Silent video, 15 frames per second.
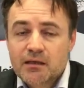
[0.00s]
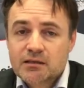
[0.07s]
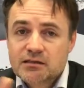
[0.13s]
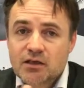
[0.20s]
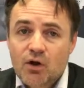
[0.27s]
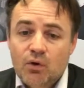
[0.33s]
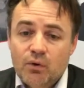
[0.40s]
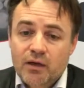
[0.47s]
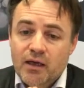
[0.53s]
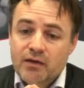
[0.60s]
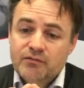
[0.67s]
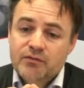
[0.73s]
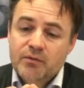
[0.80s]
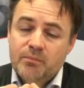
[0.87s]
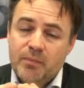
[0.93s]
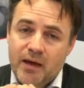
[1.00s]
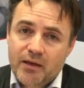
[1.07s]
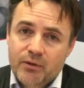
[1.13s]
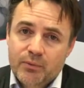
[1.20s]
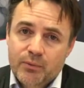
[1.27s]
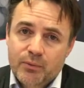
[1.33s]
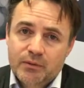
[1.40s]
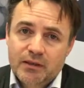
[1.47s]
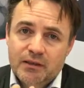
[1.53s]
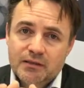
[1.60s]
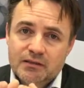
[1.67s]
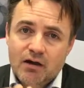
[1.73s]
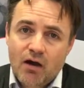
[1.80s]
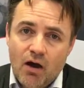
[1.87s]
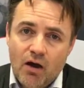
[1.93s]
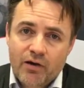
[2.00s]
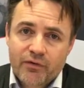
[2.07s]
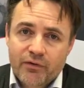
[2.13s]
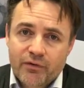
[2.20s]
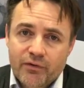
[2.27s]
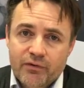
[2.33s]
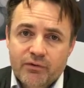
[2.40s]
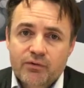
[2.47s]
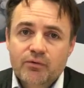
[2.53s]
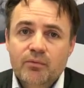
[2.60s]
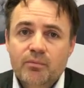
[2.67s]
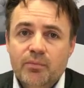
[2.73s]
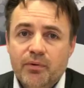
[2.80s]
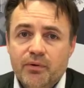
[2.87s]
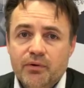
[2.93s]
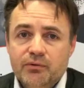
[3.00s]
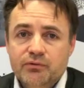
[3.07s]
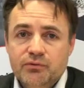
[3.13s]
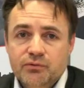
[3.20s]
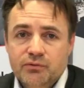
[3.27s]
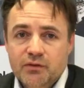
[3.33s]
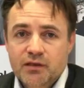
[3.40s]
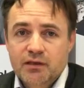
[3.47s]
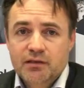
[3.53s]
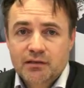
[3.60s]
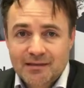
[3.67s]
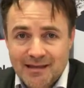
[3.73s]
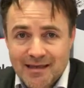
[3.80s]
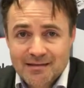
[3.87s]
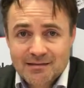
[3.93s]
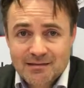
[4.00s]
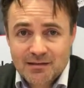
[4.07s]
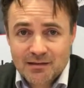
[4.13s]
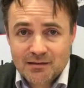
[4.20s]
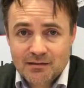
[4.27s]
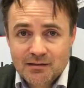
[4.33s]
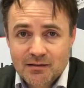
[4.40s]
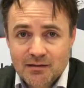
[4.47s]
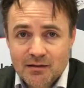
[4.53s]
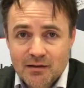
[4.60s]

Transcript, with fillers: So if the BioRoot is harder compared to the dentine,